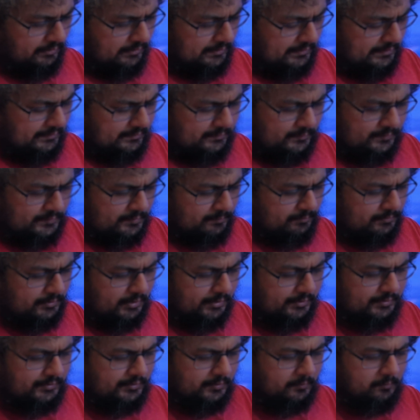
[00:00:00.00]
yeah, there's some
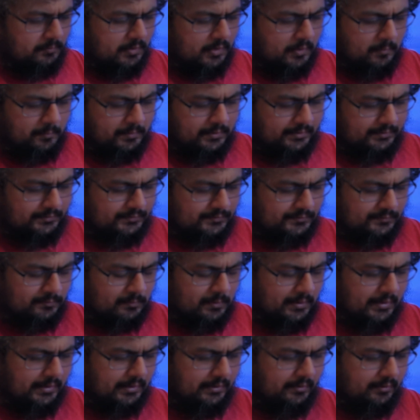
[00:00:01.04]
touching moments
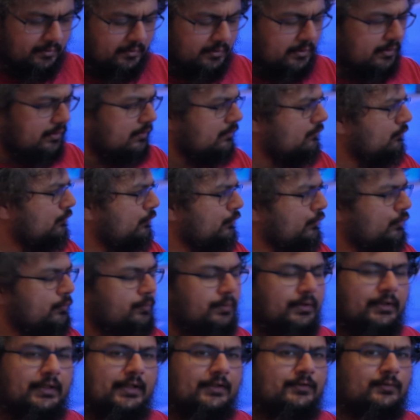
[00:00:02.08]
where
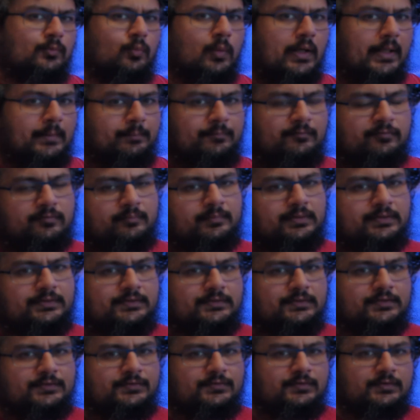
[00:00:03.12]
Ruby gets wiped from
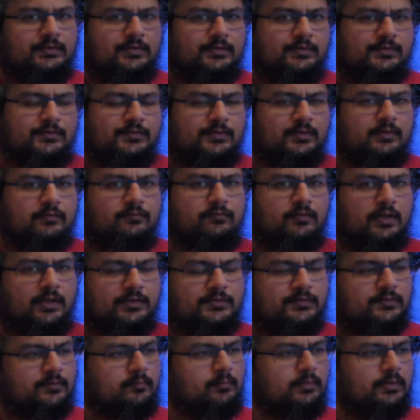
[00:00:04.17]
existence and the
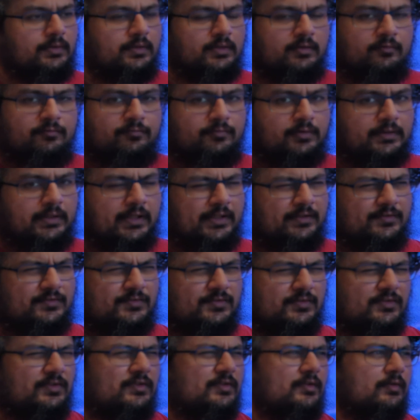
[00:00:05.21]
foster mother
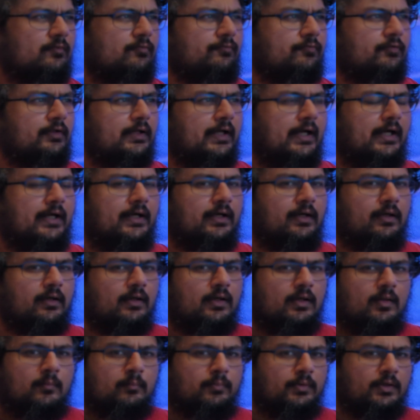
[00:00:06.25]
forgets She didn't forget her,
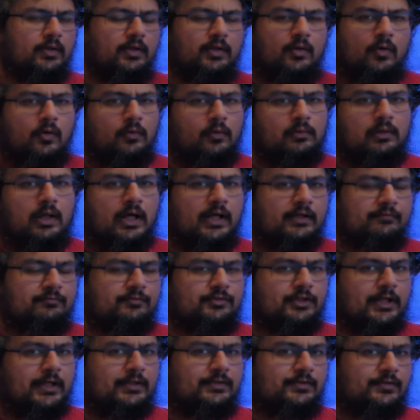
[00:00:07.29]
but her whole life
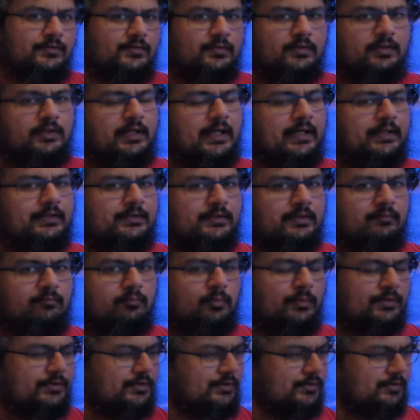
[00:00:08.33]
changes in a negative
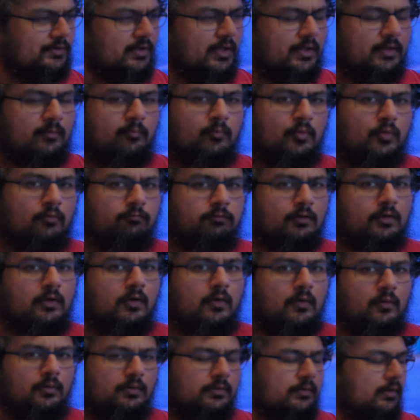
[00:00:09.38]
where she's kind of more of a
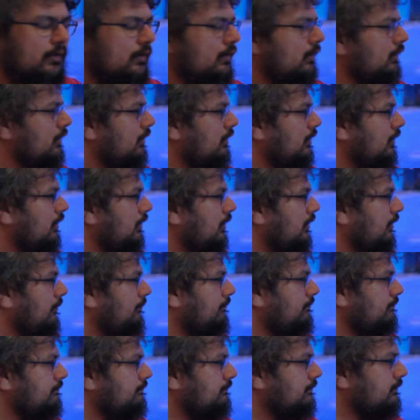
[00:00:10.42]
cold,
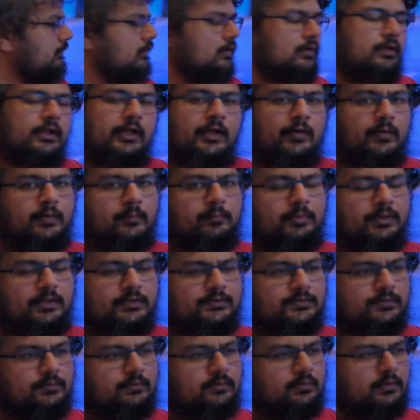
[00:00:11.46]
um, uncaring
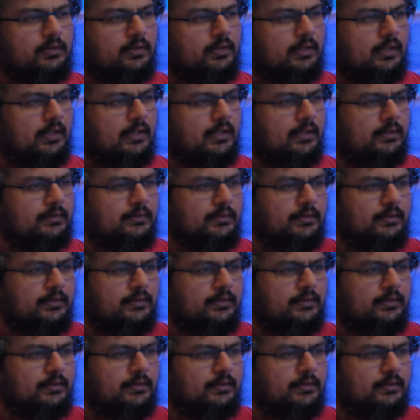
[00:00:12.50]
person. And